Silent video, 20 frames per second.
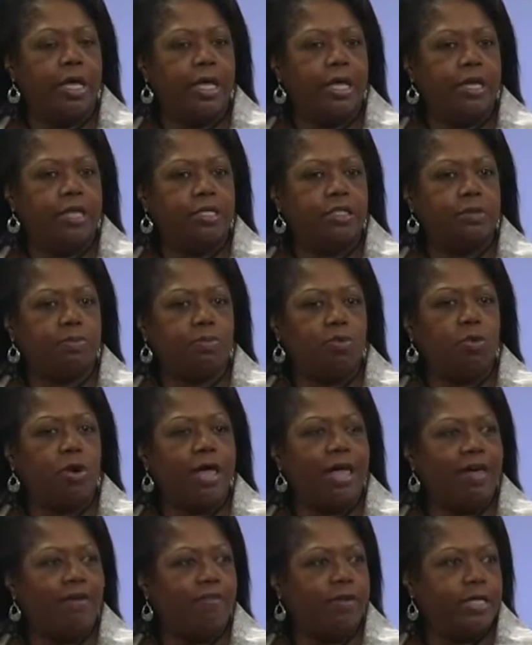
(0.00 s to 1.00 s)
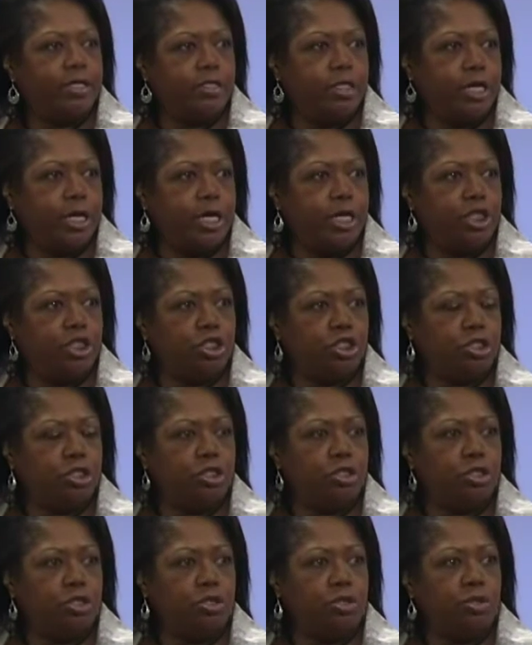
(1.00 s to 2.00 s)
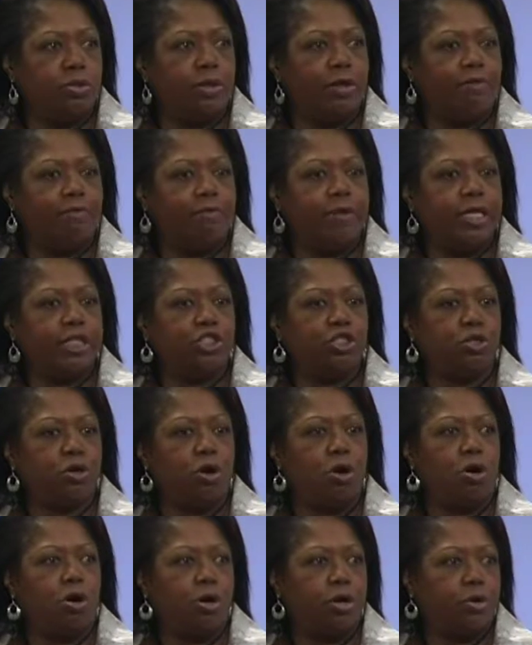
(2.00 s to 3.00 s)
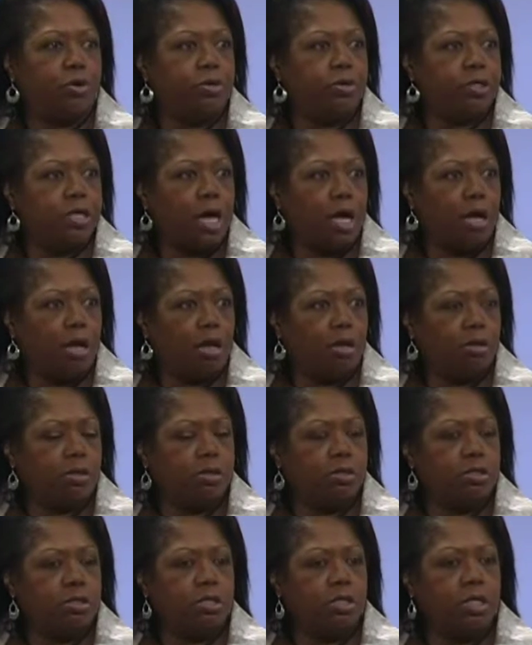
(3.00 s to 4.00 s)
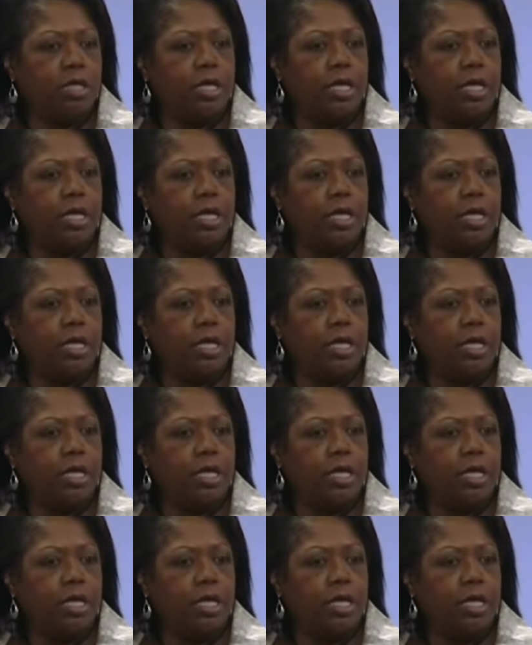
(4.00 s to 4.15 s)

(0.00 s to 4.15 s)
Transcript: It is more advantageous to invest your hard-earned dollars